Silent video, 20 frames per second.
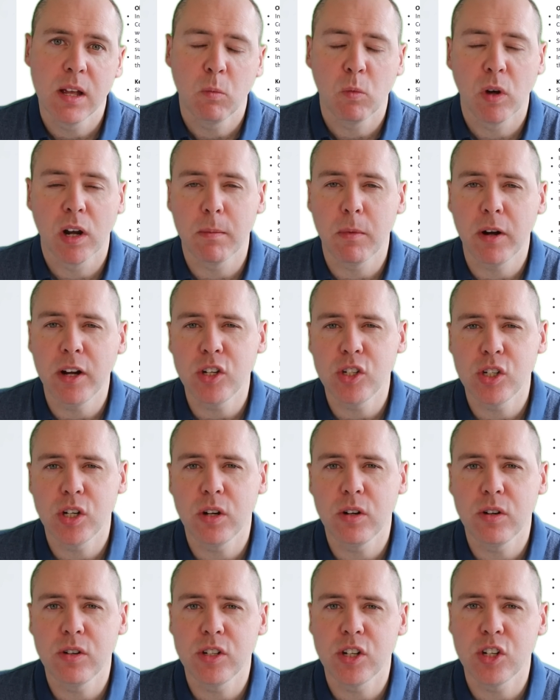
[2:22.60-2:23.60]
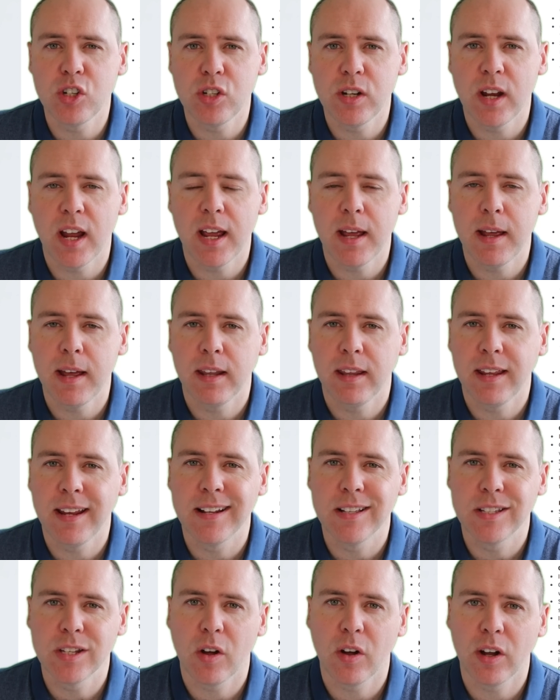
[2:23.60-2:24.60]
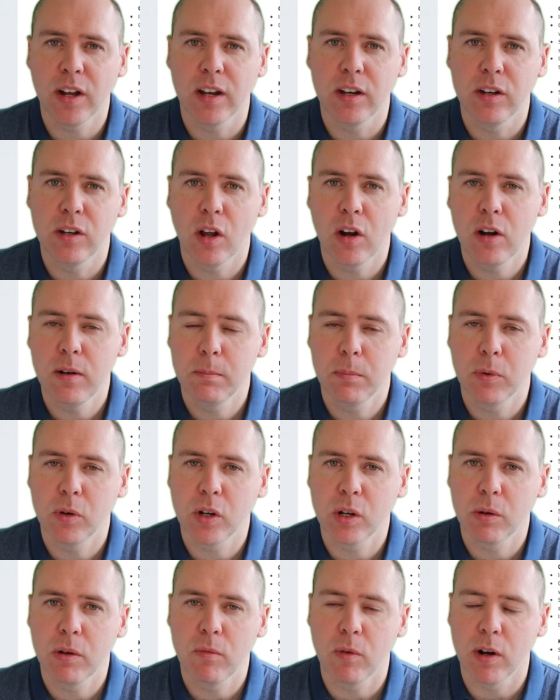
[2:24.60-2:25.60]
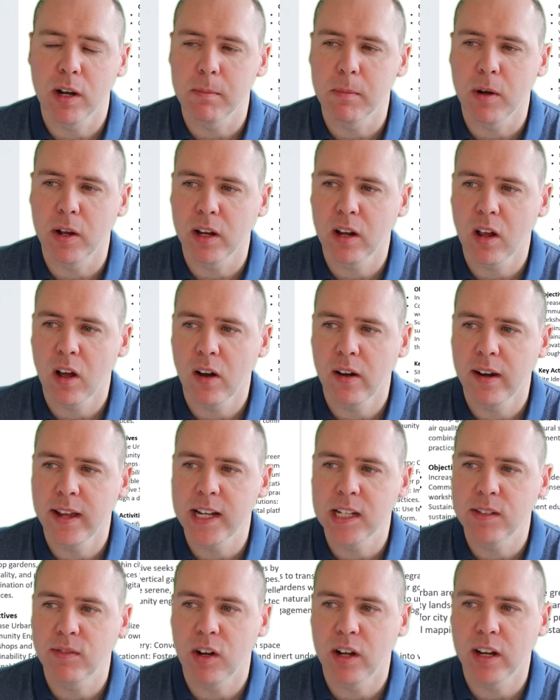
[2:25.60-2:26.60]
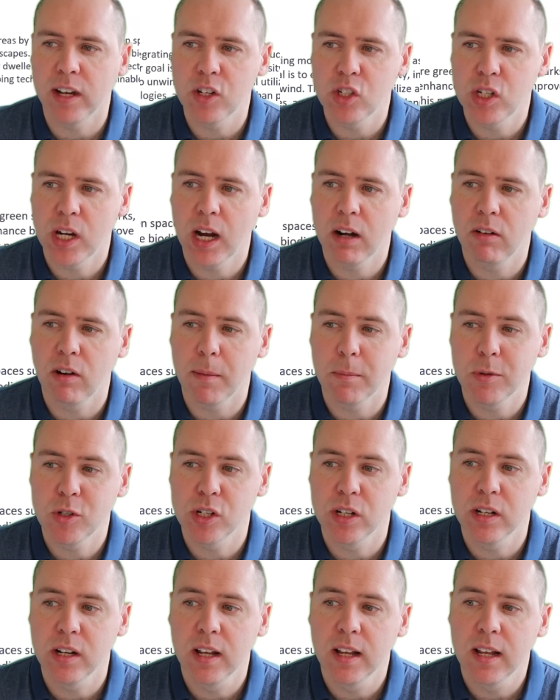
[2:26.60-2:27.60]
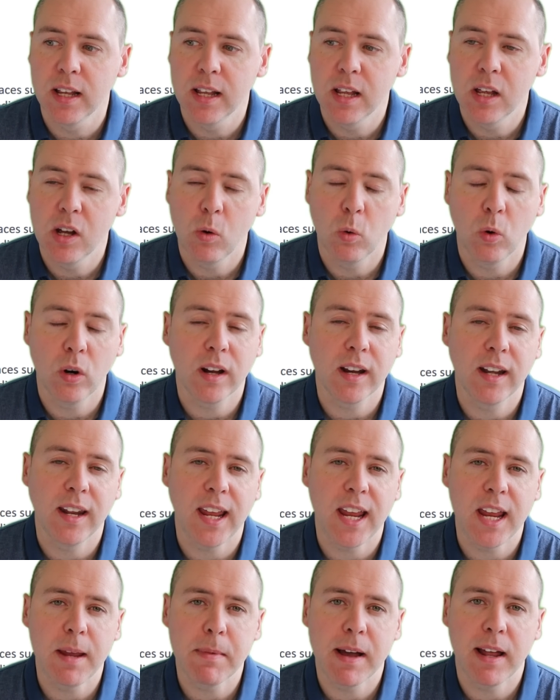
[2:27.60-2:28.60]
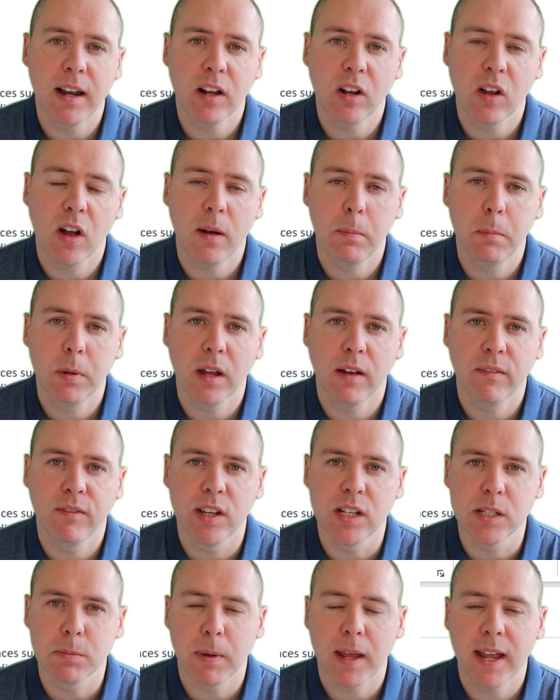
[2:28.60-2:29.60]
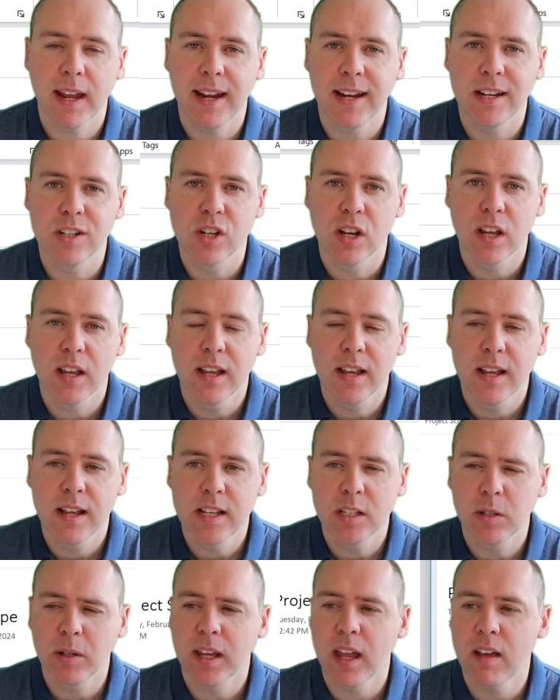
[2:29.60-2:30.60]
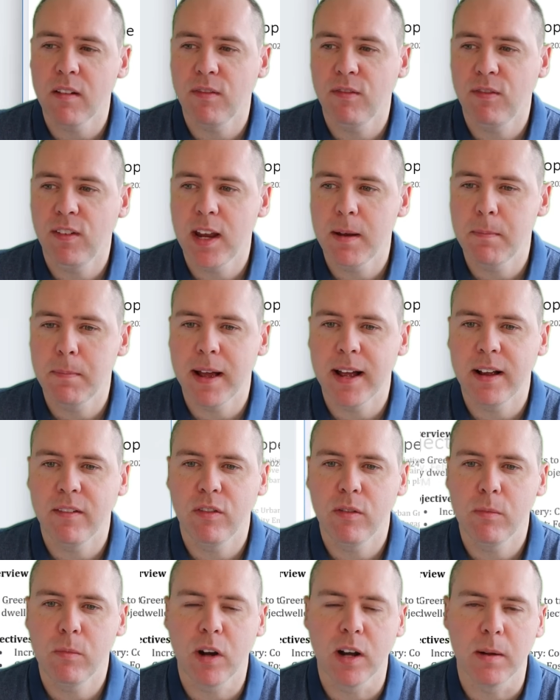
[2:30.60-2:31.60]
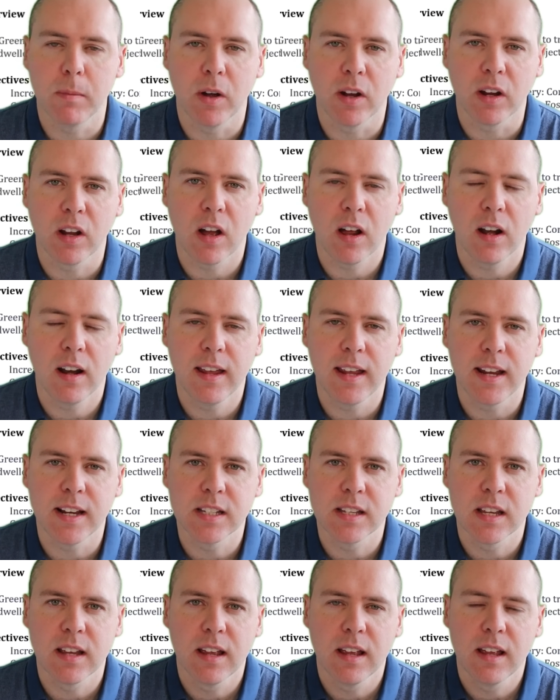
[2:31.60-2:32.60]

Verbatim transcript: Well, I might choose to share the entire notebook with one of my colleagues via the share option, or I could email a copy of this page so I get feedback from one of my colleagues.